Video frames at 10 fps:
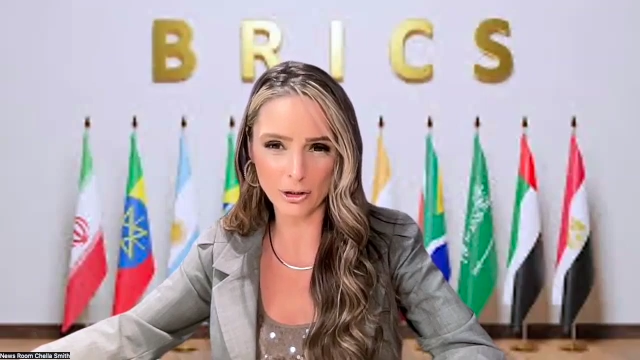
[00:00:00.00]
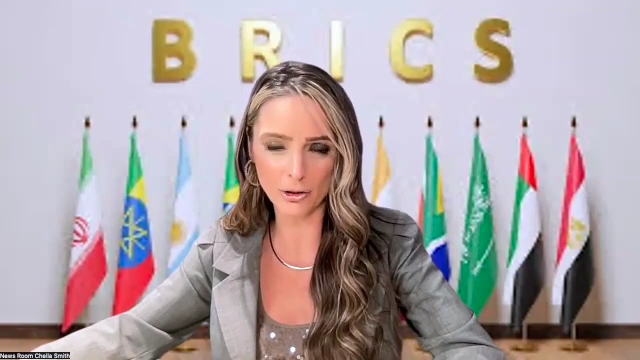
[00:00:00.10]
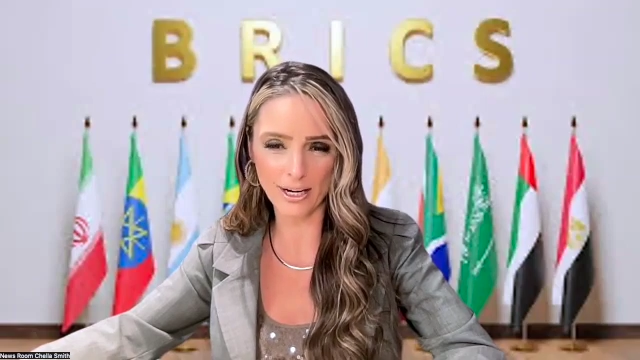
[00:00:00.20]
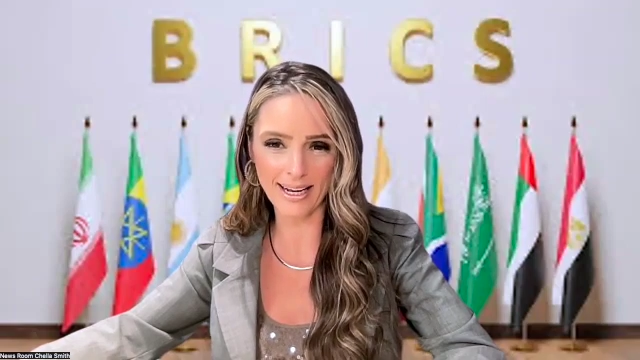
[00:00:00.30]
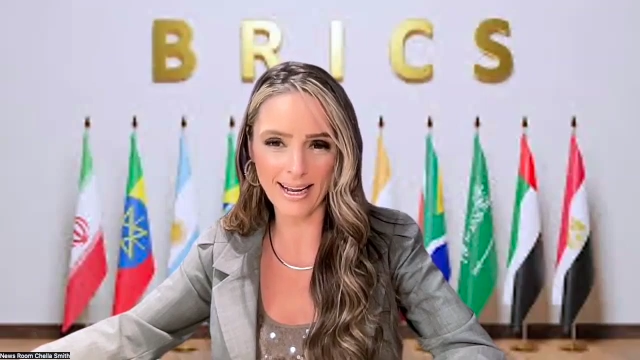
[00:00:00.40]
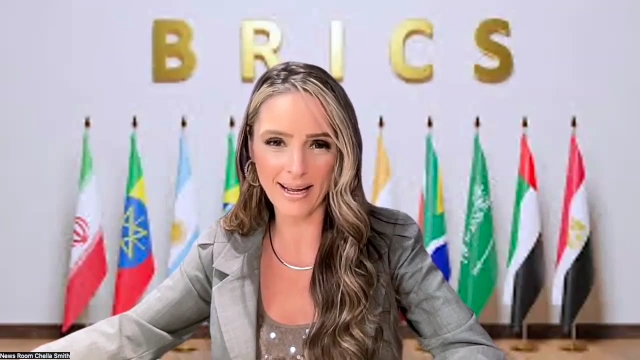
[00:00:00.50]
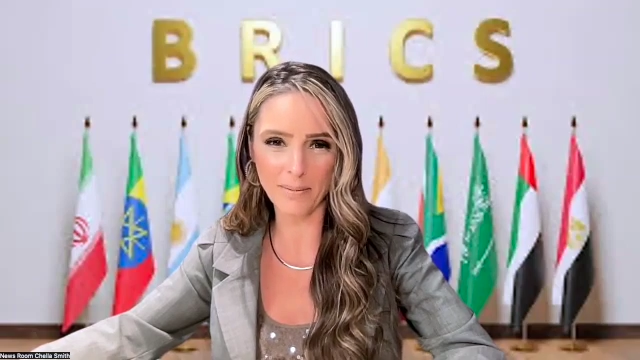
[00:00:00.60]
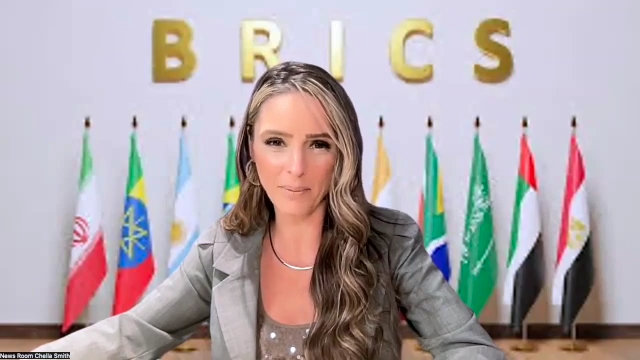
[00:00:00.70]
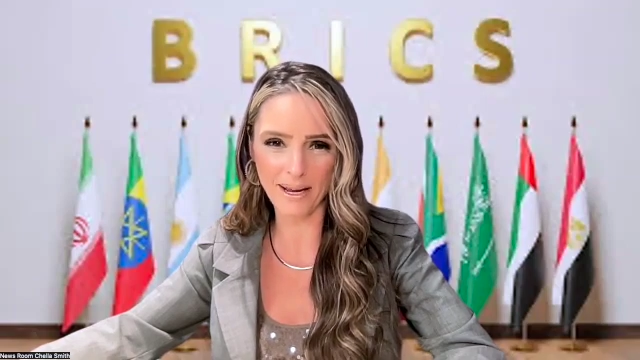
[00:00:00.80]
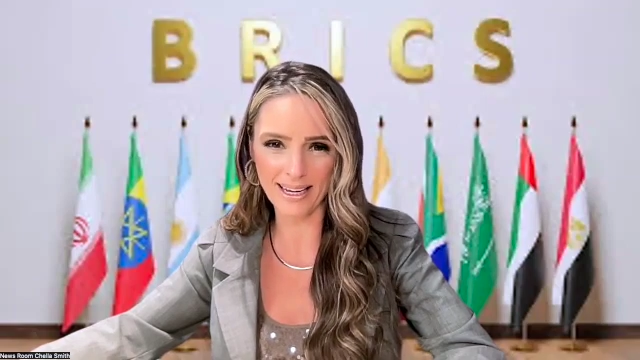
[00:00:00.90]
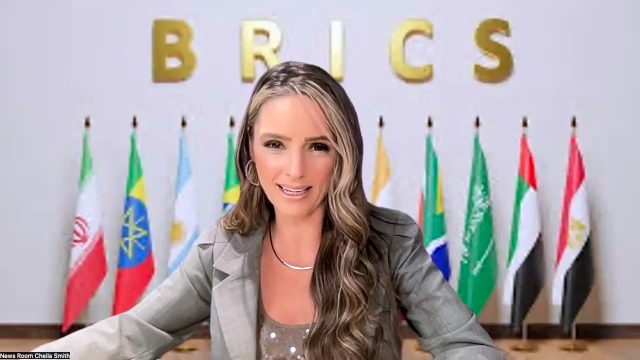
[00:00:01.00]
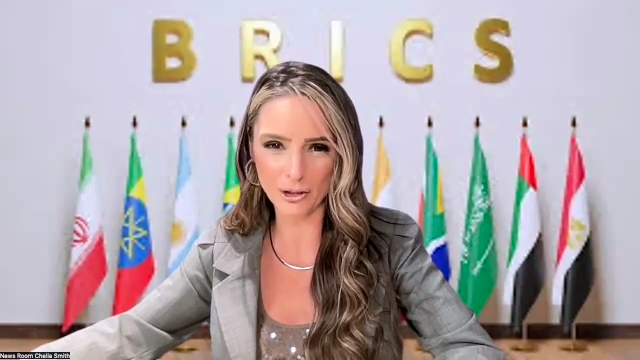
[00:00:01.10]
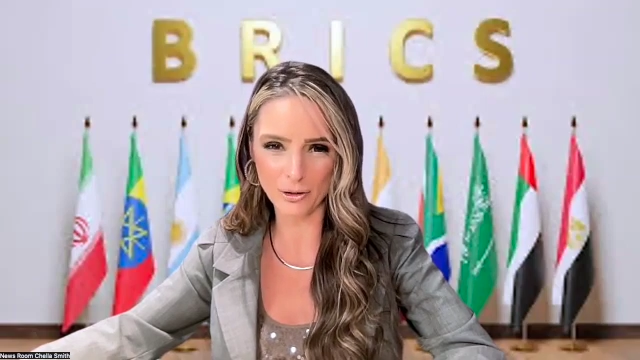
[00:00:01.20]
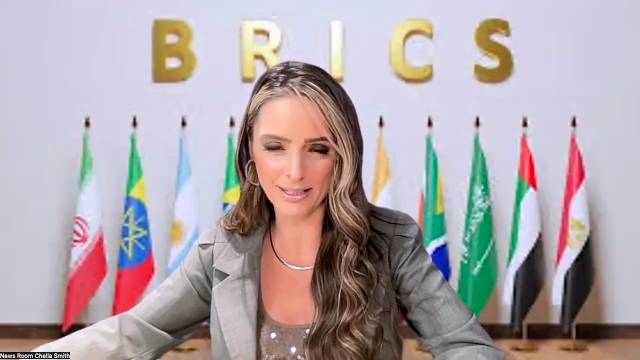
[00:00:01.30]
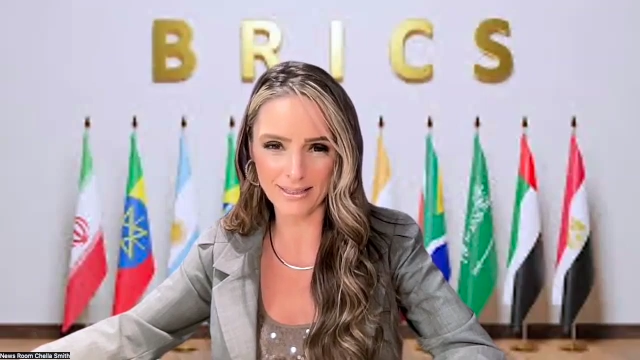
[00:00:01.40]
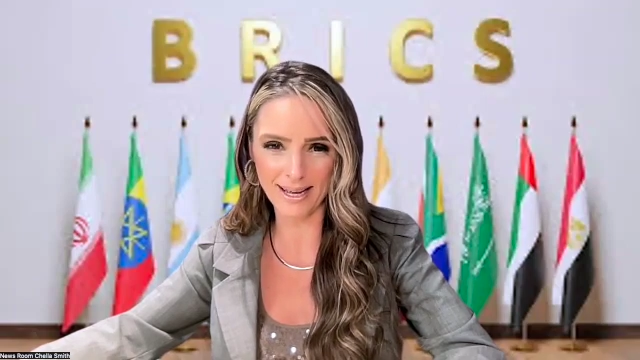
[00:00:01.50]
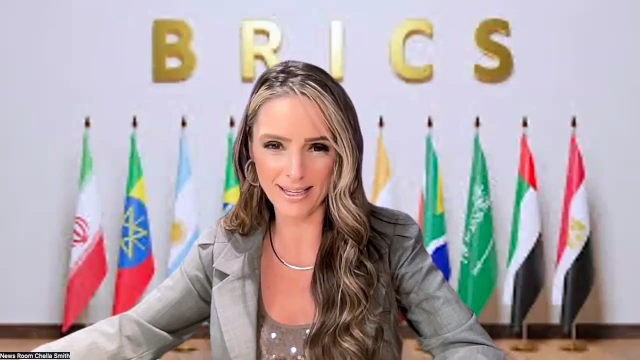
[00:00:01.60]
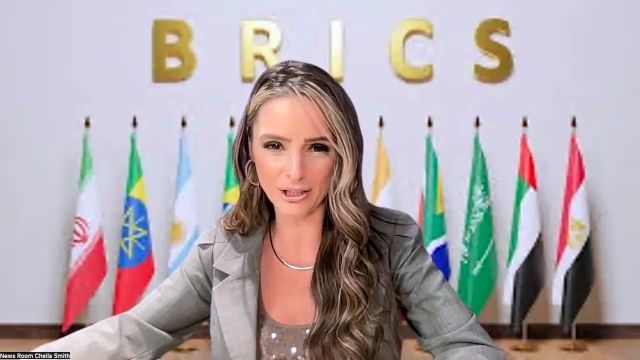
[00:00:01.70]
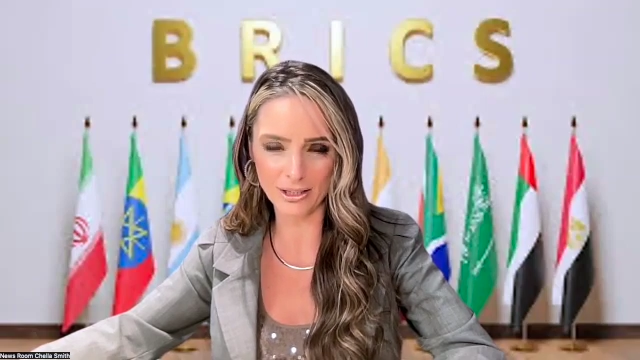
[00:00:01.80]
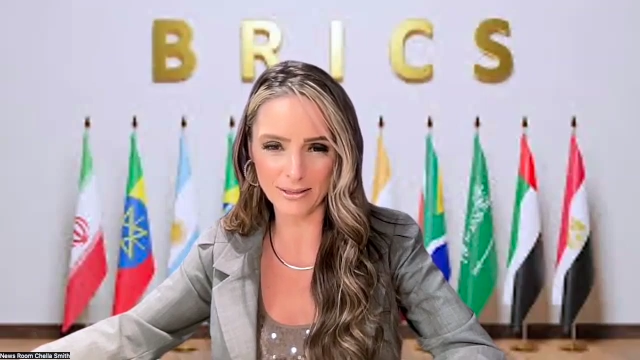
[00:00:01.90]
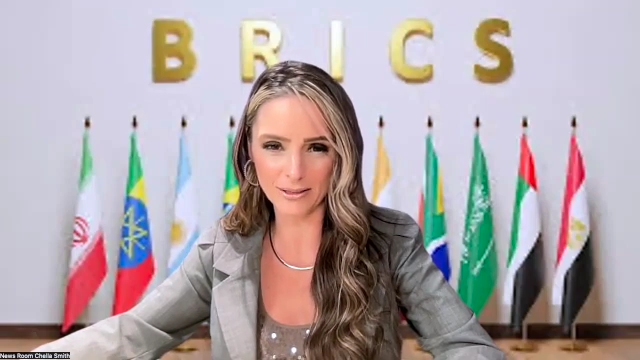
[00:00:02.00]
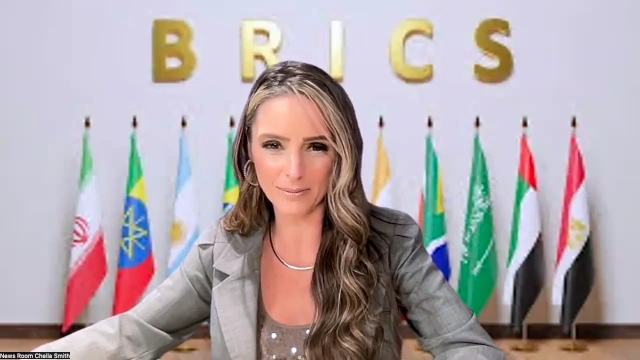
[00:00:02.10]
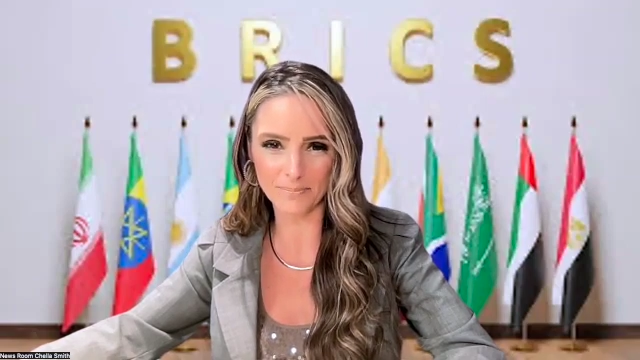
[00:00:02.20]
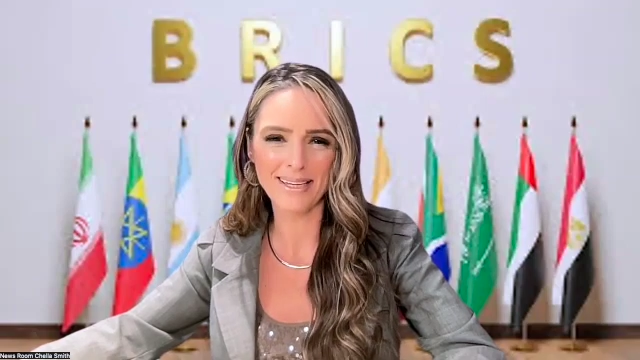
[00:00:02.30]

trade and banking transactions.